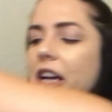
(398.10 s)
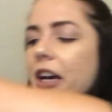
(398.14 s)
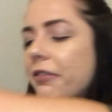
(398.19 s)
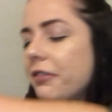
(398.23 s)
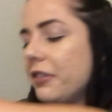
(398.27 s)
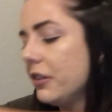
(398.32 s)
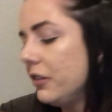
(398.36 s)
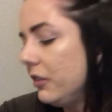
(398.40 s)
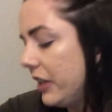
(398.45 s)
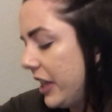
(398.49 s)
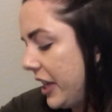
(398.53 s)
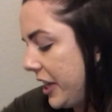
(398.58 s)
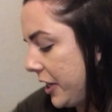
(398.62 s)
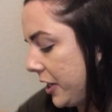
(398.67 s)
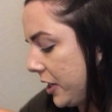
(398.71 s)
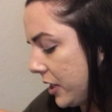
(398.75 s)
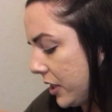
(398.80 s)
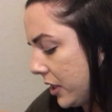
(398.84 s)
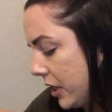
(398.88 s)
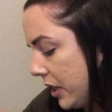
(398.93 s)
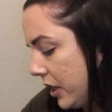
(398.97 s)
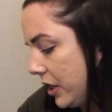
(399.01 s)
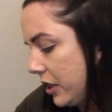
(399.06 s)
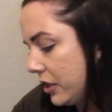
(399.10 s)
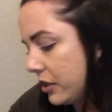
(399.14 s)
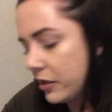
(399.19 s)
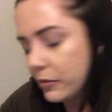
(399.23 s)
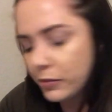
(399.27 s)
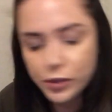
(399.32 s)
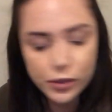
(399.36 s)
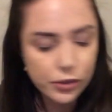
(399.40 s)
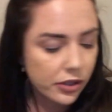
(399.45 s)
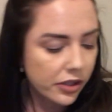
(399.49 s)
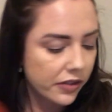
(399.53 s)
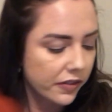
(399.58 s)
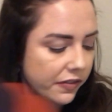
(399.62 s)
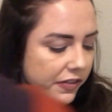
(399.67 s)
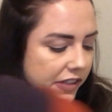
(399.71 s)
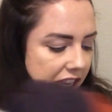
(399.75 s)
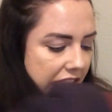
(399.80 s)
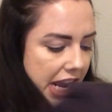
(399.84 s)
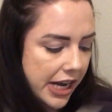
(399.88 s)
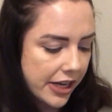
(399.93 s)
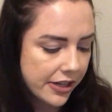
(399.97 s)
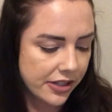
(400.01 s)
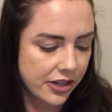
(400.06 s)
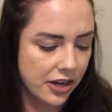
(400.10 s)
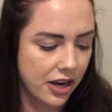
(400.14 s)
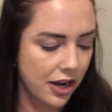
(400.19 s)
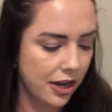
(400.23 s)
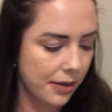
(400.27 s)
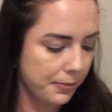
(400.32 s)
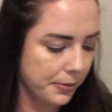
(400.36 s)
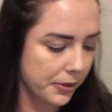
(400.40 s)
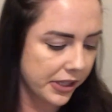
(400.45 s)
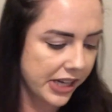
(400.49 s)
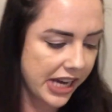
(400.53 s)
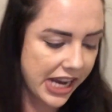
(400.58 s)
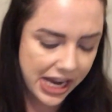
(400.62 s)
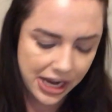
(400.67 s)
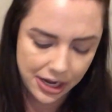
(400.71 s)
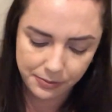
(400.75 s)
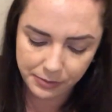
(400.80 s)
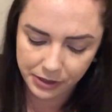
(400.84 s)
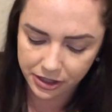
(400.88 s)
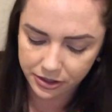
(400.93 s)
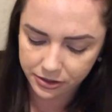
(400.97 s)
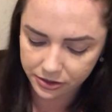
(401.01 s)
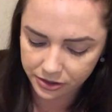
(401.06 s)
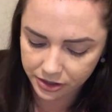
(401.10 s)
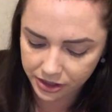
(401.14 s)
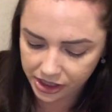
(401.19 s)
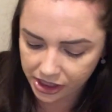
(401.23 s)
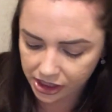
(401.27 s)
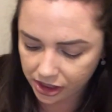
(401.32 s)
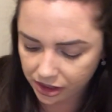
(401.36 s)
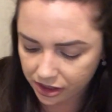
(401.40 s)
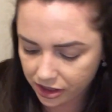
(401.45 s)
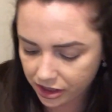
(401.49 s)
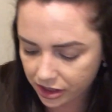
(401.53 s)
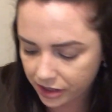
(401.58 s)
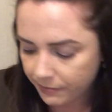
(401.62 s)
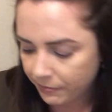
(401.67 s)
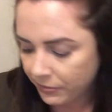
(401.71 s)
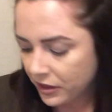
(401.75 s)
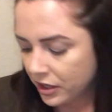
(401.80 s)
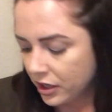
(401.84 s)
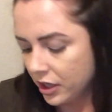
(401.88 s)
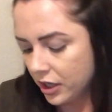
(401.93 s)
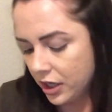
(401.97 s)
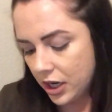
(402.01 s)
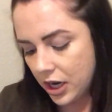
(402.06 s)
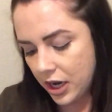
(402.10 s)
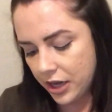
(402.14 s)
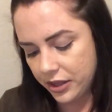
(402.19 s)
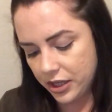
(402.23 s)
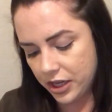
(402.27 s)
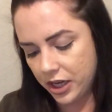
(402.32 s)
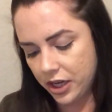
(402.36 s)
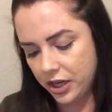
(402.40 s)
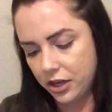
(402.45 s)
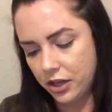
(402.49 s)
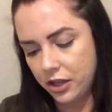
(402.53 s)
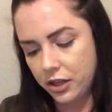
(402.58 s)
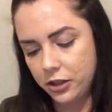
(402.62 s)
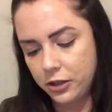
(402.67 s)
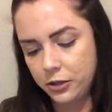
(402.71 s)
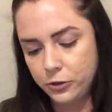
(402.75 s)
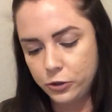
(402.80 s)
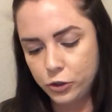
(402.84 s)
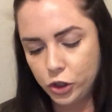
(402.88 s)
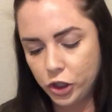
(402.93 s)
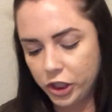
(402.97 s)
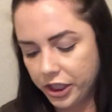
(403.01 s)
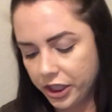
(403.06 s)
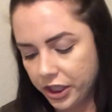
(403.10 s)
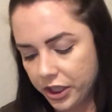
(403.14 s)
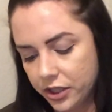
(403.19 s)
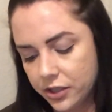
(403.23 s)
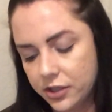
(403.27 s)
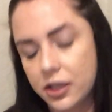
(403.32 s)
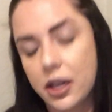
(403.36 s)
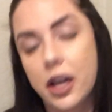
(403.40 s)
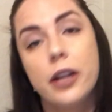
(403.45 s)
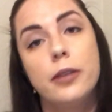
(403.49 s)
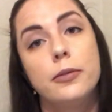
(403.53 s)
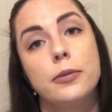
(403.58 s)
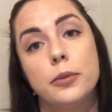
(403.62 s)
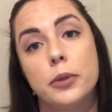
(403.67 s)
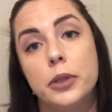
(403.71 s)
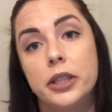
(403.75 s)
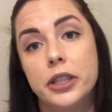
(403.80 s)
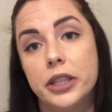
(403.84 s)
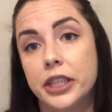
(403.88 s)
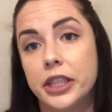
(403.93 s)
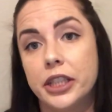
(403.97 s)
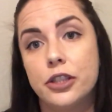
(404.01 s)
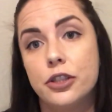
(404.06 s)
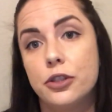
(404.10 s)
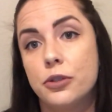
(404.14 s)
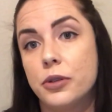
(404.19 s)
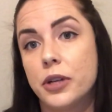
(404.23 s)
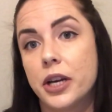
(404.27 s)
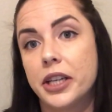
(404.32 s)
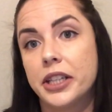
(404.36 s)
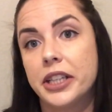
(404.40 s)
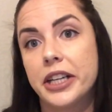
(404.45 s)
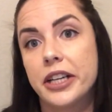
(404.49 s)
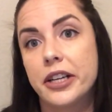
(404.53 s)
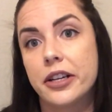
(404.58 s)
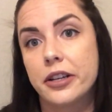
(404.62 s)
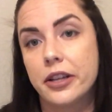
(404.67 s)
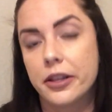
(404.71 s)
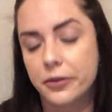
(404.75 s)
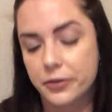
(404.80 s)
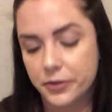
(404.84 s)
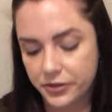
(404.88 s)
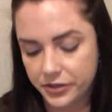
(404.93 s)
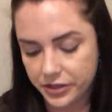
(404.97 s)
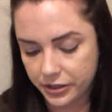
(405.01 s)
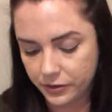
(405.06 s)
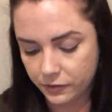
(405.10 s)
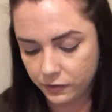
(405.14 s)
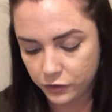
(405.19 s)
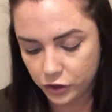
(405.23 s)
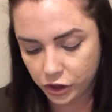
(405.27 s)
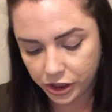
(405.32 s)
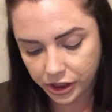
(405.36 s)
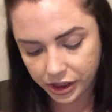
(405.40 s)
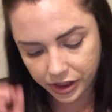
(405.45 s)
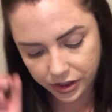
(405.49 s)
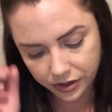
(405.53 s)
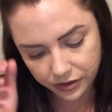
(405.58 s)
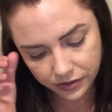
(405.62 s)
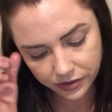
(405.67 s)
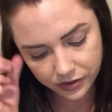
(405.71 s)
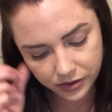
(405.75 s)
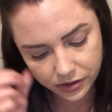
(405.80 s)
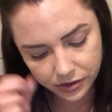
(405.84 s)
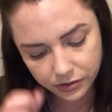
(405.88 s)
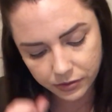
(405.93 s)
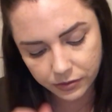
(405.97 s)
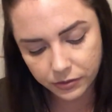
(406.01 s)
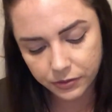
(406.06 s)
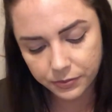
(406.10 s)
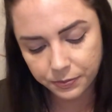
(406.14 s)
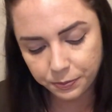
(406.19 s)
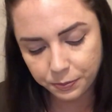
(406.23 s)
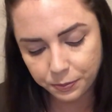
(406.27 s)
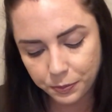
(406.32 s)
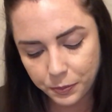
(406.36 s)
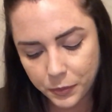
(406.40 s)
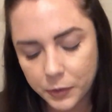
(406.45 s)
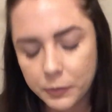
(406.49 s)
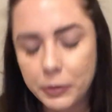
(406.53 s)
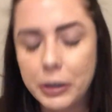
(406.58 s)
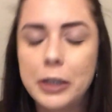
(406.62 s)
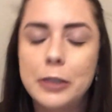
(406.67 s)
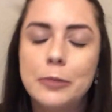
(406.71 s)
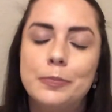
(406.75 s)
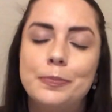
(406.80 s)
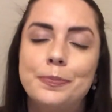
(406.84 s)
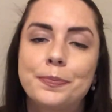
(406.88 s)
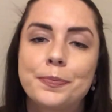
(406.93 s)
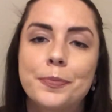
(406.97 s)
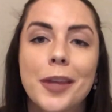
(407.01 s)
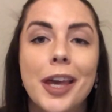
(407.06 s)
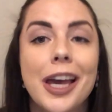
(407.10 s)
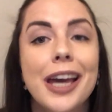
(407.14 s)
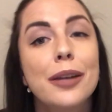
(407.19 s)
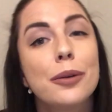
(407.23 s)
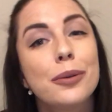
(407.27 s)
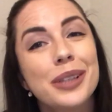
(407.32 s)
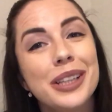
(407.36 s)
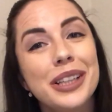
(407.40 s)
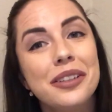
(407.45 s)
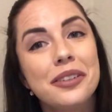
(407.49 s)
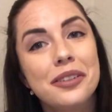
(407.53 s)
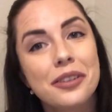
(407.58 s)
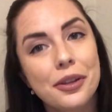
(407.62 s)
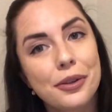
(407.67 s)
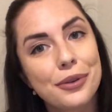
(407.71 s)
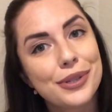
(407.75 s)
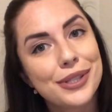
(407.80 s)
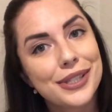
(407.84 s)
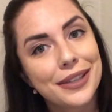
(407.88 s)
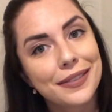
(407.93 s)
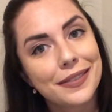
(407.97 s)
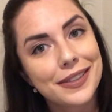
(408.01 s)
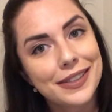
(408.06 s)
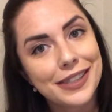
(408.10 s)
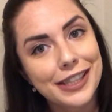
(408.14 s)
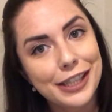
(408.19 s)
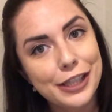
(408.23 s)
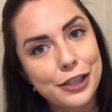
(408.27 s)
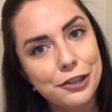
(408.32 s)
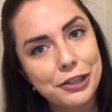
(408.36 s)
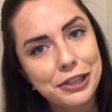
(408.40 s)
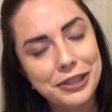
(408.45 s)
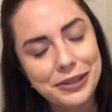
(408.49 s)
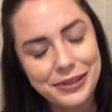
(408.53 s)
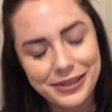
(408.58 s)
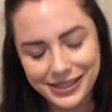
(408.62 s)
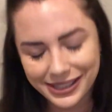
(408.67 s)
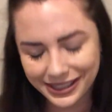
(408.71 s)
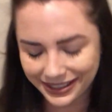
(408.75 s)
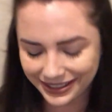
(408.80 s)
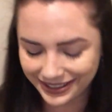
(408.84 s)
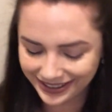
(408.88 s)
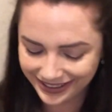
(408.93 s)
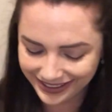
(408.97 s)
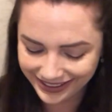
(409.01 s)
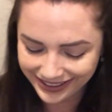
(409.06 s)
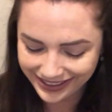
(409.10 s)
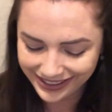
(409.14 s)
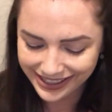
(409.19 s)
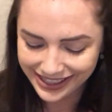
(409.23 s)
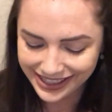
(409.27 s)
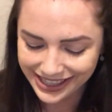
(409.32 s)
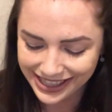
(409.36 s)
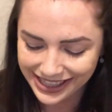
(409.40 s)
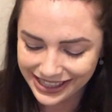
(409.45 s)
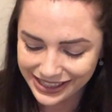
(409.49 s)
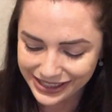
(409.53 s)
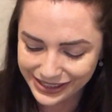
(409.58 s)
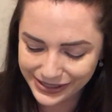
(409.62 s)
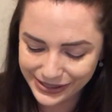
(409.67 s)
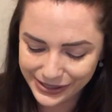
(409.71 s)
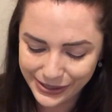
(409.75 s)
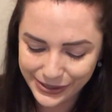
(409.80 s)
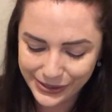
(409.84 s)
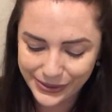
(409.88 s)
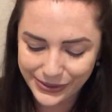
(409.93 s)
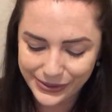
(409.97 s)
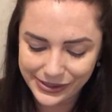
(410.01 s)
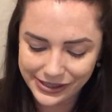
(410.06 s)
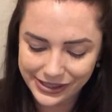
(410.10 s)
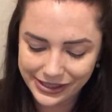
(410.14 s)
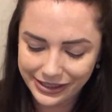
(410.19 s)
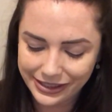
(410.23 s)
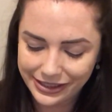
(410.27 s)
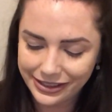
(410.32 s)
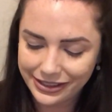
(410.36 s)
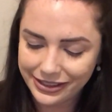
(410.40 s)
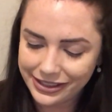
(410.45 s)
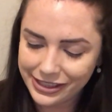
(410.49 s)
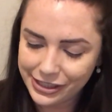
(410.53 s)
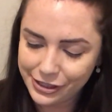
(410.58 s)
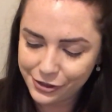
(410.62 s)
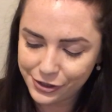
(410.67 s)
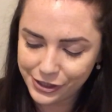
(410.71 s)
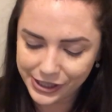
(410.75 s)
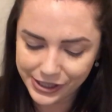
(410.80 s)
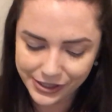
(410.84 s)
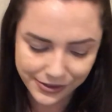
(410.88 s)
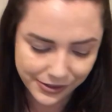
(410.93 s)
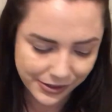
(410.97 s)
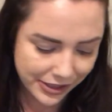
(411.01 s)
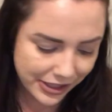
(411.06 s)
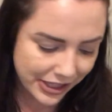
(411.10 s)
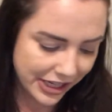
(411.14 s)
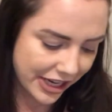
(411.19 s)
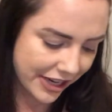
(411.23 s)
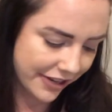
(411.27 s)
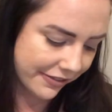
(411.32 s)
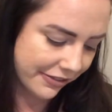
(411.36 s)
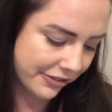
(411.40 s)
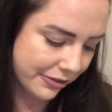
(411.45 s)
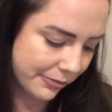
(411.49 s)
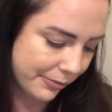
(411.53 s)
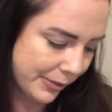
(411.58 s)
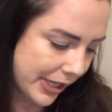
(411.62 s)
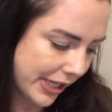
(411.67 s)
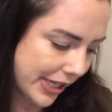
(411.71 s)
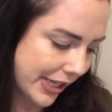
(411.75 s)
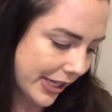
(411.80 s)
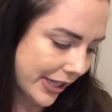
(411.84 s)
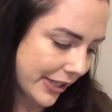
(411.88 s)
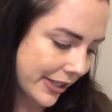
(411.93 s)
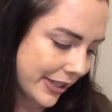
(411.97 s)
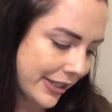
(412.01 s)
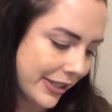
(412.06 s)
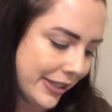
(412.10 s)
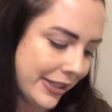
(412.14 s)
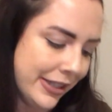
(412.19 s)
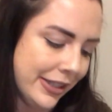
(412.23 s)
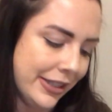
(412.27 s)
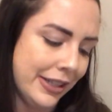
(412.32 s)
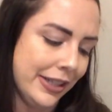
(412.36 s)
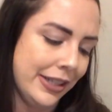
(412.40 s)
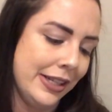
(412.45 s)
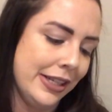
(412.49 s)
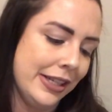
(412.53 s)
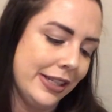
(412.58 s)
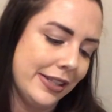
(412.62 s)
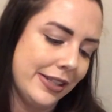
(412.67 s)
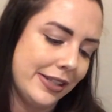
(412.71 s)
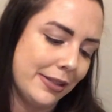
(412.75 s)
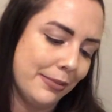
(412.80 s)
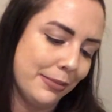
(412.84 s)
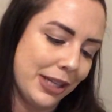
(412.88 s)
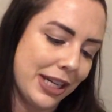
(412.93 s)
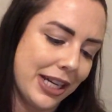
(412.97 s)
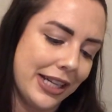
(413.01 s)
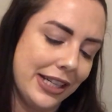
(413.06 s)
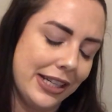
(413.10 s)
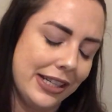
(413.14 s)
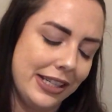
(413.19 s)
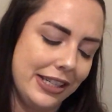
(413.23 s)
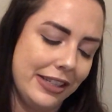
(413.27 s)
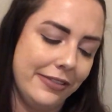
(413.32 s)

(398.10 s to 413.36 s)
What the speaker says: have to layer some sort of tank top or cami underneath. And then the jeans, I really do not need another set of jeans. Well, I don't need another set of skinny jeans. So these jeans are gonna have to be some kind of